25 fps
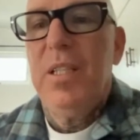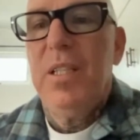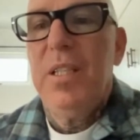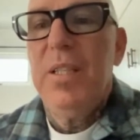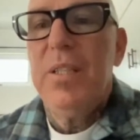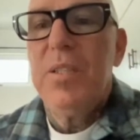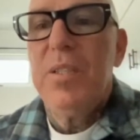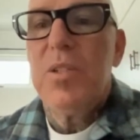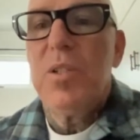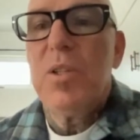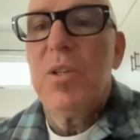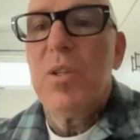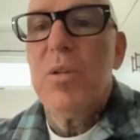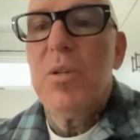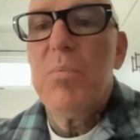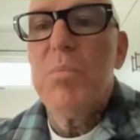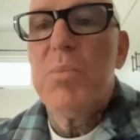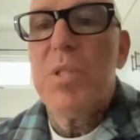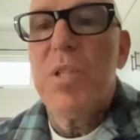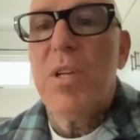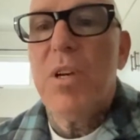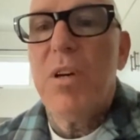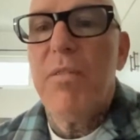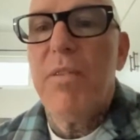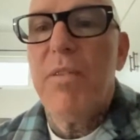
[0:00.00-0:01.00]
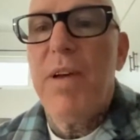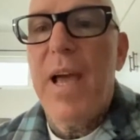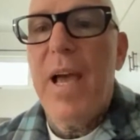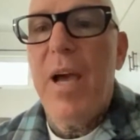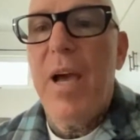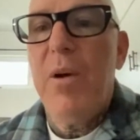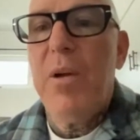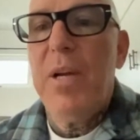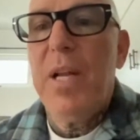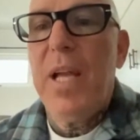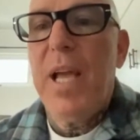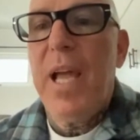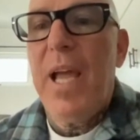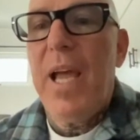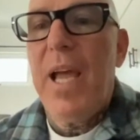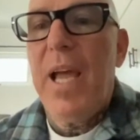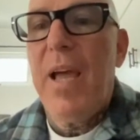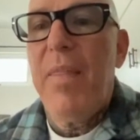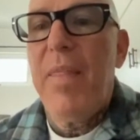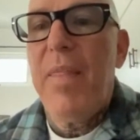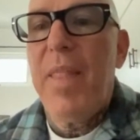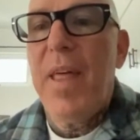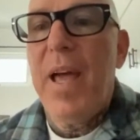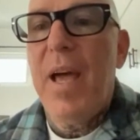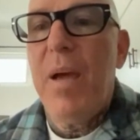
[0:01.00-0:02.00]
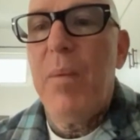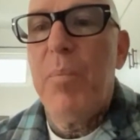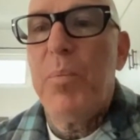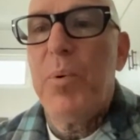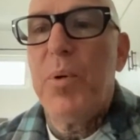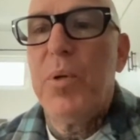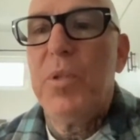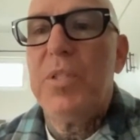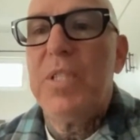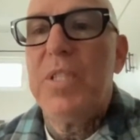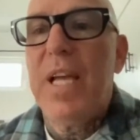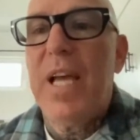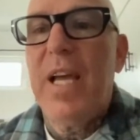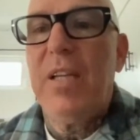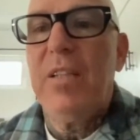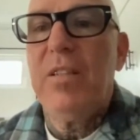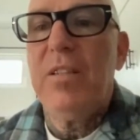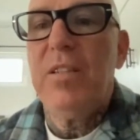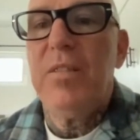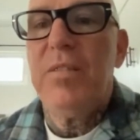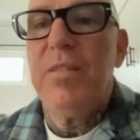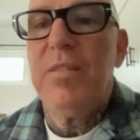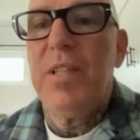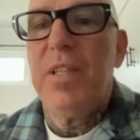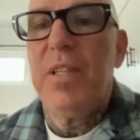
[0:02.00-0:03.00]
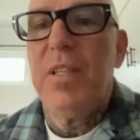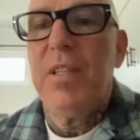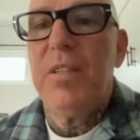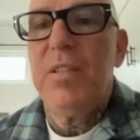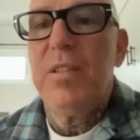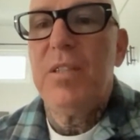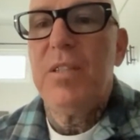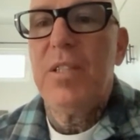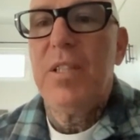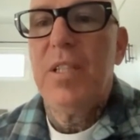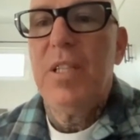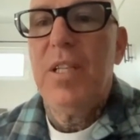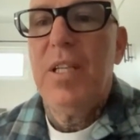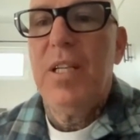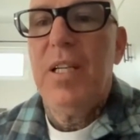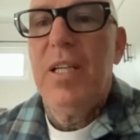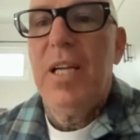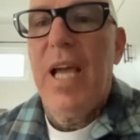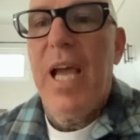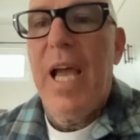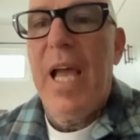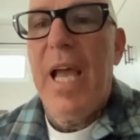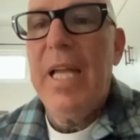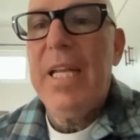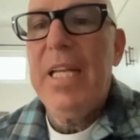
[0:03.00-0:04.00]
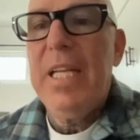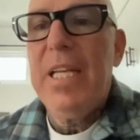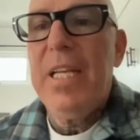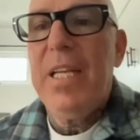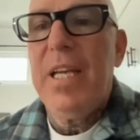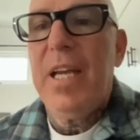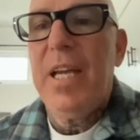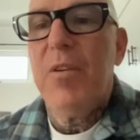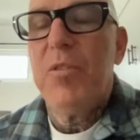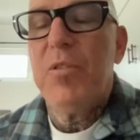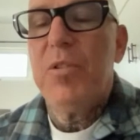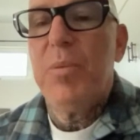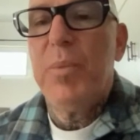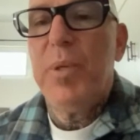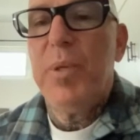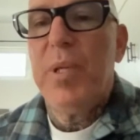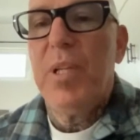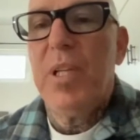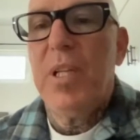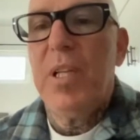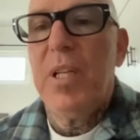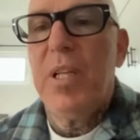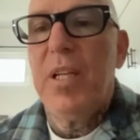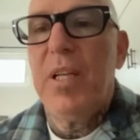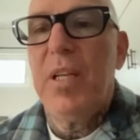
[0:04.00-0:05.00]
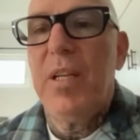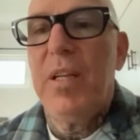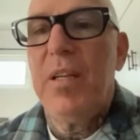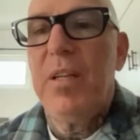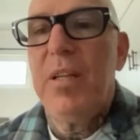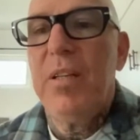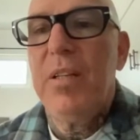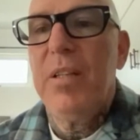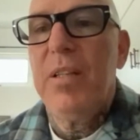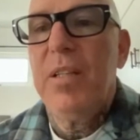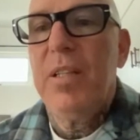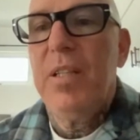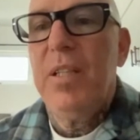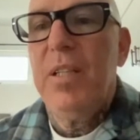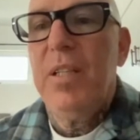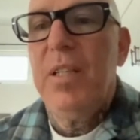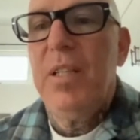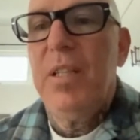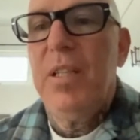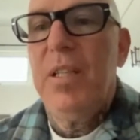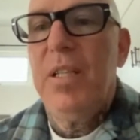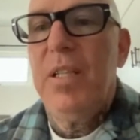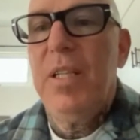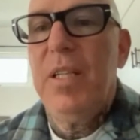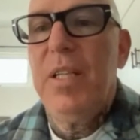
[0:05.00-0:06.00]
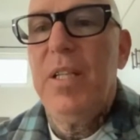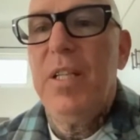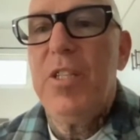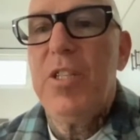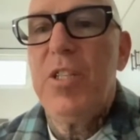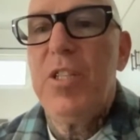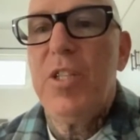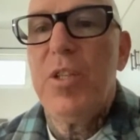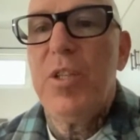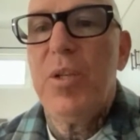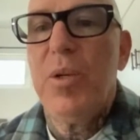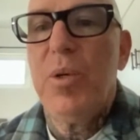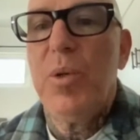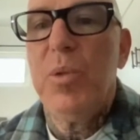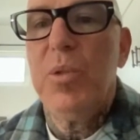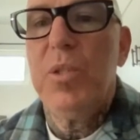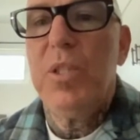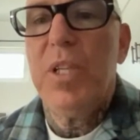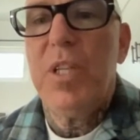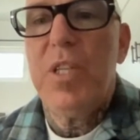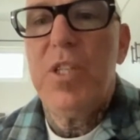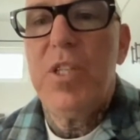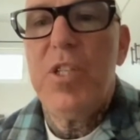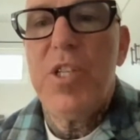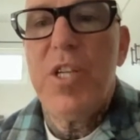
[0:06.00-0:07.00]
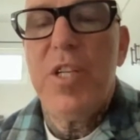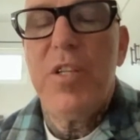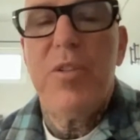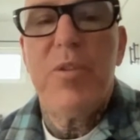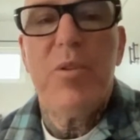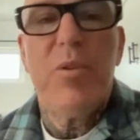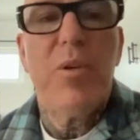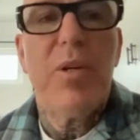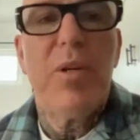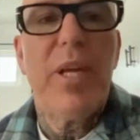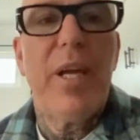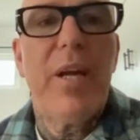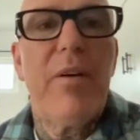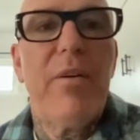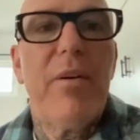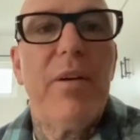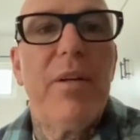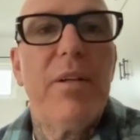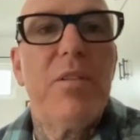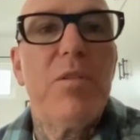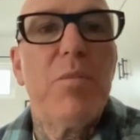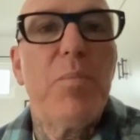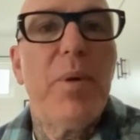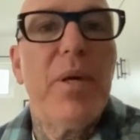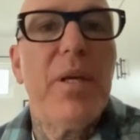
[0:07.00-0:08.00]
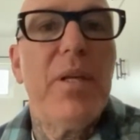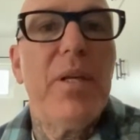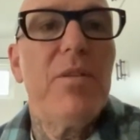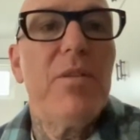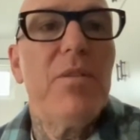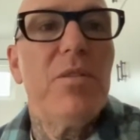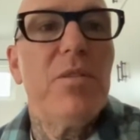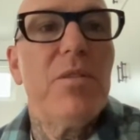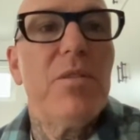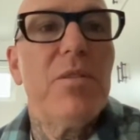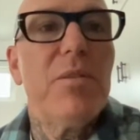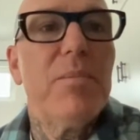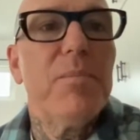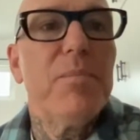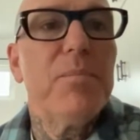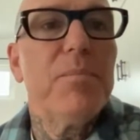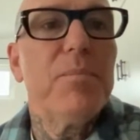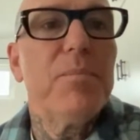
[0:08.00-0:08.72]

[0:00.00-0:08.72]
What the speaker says: in terms of how to add that protectiveness and accountability in addition to holding gentle, caring space.